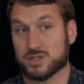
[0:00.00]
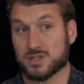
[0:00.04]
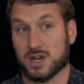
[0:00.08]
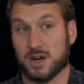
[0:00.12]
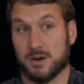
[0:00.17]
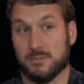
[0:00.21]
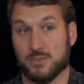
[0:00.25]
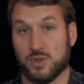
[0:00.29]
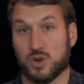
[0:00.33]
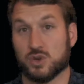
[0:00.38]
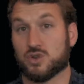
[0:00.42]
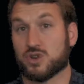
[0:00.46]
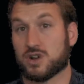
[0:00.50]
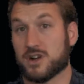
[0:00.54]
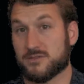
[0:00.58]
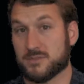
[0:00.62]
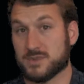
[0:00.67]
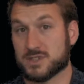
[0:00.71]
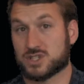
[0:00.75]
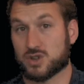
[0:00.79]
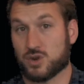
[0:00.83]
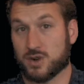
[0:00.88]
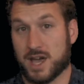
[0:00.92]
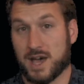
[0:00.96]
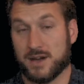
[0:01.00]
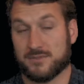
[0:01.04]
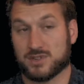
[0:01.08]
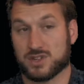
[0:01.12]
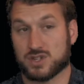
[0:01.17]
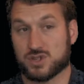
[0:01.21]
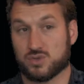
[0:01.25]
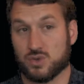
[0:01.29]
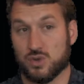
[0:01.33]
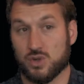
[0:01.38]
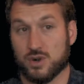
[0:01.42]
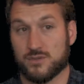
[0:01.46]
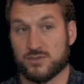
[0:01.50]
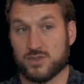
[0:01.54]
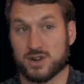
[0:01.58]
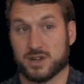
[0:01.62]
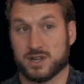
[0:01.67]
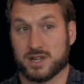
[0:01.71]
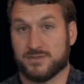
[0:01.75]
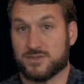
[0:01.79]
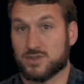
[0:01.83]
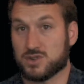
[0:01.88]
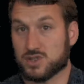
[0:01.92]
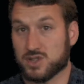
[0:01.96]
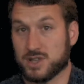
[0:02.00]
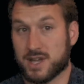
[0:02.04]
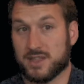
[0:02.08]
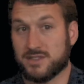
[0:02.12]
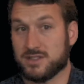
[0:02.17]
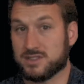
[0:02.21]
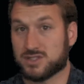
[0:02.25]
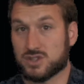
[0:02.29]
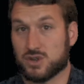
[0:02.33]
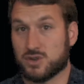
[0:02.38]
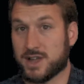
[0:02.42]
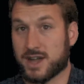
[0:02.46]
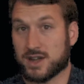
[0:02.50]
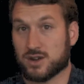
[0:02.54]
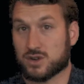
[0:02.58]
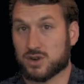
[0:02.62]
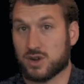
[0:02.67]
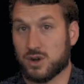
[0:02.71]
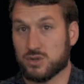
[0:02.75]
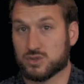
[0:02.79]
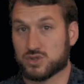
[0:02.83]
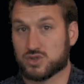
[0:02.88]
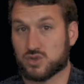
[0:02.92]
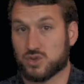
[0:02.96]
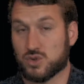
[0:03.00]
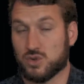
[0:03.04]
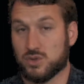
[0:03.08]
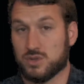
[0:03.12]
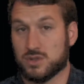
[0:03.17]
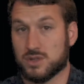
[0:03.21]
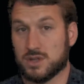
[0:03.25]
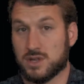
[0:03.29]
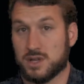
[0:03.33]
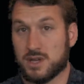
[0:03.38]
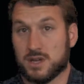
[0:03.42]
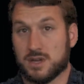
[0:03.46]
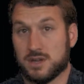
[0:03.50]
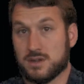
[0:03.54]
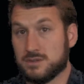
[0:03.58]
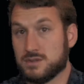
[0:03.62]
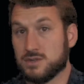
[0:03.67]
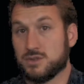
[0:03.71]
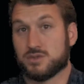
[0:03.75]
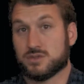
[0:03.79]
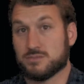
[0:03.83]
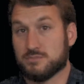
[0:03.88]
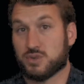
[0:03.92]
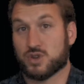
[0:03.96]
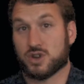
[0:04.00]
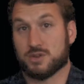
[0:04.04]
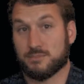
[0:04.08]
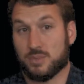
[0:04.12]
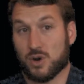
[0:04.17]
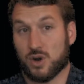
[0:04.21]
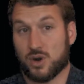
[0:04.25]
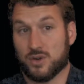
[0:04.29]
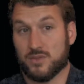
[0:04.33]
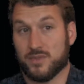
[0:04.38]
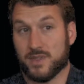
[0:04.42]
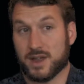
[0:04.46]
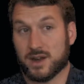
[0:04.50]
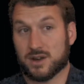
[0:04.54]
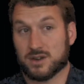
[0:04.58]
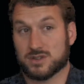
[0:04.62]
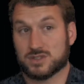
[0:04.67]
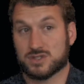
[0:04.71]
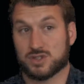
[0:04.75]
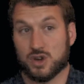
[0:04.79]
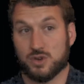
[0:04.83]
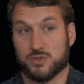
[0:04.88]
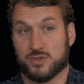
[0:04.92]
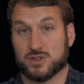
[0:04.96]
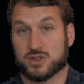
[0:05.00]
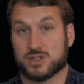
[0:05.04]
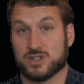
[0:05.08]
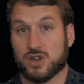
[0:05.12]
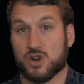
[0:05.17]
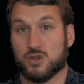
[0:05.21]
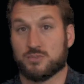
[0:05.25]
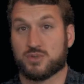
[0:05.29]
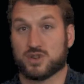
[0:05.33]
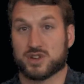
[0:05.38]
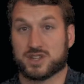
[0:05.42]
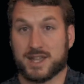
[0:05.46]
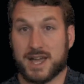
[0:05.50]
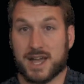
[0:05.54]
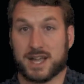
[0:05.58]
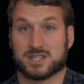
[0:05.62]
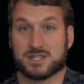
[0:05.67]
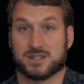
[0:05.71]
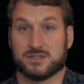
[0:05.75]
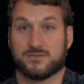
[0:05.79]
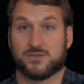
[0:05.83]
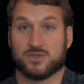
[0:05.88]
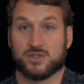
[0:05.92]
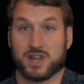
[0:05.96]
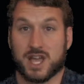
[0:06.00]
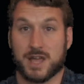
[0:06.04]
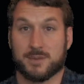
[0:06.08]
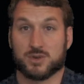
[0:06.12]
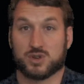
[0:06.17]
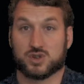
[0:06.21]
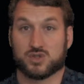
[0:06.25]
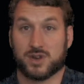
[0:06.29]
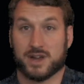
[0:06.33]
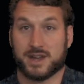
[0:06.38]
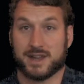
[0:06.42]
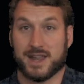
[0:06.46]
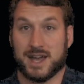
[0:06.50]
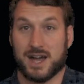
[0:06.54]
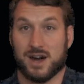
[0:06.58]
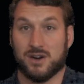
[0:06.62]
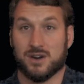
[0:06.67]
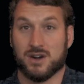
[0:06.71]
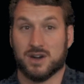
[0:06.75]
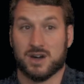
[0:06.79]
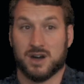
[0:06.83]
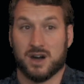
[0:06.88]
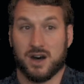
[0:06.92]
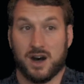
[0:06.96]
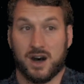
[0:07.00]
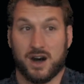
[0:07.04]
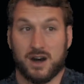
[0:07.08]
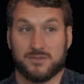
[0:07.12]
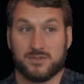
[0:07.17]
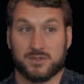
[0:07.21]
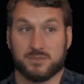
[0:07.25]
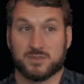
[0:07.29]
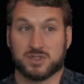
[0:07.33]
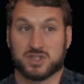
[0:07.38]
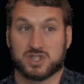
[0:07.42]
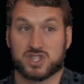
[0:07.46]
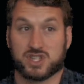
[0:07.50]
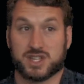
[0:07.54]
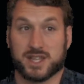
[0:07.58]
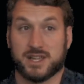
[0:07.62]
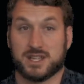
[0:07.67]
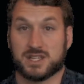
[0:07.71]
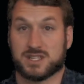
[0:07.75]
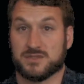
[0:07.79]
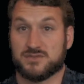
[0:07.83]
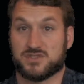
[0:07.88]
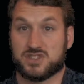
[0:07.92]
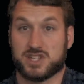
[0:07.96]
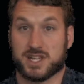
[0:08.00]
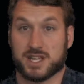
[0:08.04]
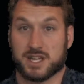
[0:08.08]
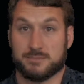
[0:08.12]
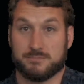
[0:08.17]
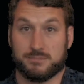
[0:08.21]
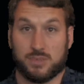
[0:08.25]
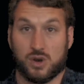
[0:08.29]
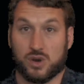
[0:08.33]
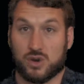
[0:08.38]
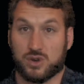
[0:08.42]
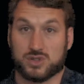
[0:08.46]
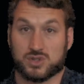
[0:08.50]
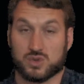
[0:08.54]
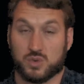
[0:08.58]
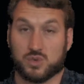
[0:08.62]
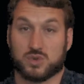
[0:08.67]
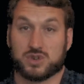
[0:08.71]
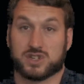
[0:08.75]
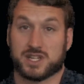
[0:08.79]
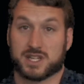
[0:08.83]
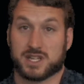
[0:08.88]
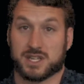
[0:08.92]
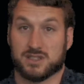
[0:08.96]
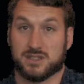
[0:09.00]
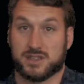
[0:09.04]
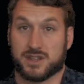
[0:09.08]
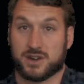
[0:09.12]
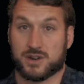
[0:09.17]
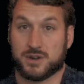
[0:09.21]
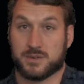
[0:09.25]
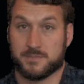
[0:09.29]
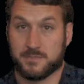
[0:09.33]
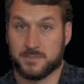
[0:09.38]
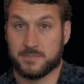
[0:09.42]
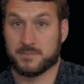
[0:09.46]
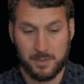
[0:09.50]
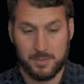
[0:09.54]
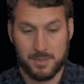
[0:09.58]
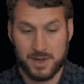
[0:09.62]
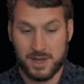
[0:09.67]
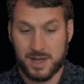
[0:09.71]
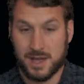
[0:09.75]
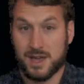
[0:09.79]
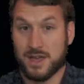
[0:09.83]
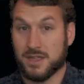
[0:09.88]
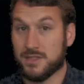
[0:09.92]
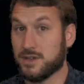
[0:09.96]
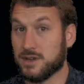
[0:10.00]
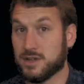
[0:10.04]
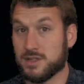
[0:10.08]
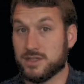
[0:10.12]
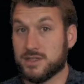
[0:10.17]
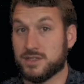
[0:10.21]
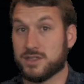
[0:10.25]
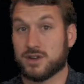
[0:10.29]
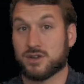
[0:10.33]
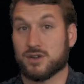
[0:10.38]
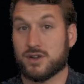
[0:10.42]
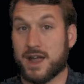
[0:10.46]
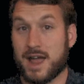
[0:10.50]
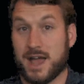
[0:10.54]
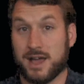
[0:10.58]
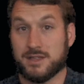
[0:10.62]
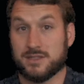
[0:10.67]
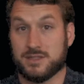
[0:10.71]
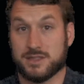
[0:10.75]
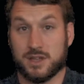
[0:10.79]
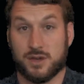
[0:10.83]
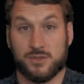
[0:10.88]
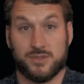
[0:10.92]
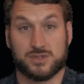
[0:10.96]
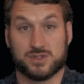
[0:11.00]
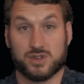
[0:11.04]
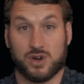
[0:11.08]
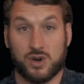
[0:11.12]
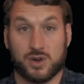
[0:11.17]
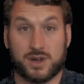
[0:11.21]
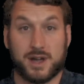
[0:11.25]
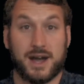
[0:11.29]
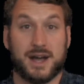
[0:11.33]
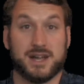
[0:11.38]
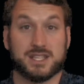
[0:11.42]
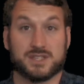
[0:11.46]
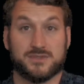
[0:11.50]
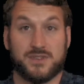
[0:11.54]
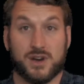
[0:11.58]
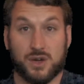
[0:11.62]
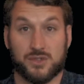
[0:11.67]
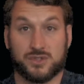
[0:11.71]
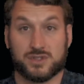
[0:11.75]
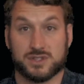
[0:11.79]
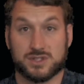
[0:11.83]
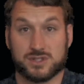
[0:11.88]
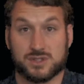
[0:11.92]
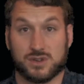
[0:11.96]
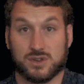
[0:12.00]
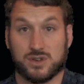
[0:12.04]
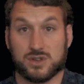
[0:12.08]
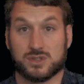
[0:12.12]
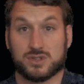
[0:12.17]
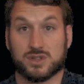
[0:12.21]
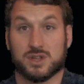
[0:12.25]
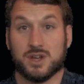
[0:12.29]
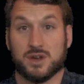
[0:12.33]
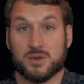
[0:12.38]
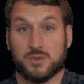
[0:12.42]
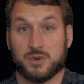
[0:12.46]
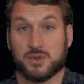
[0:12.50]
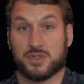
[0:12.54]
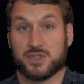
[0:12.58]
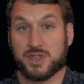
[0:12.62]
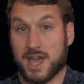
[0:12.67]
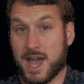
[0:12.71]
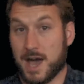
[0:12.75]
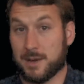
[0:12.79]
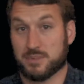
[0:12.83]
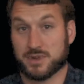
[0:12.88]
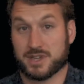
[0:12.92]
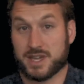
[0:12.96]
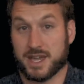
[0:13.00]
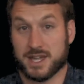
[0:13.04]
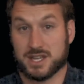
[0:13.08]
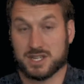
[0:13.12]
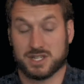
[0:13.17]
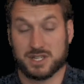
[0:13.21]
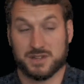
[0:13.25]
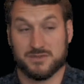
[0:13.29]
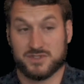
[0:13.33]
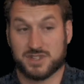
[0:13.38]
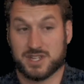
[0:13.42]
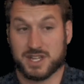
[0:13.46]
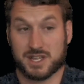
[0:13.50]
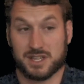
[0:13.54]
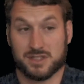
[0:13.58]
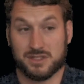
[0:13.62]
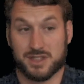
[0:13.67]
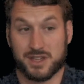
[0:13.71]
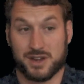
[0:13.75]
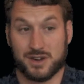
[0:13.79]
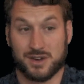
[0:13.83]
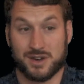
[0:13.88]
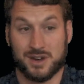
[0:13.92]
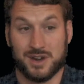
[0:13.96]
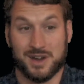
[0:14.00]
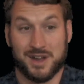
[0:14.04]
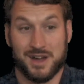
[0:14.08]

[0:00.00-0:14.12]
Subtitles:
Local governments don't have control over it. If there's land that's zoned agricultural, you can put a barn there. So there's no protection for neighbors right now from the stench of chicken barns or chicken litter. There's all kinds of health concerns with the application of chicken litter.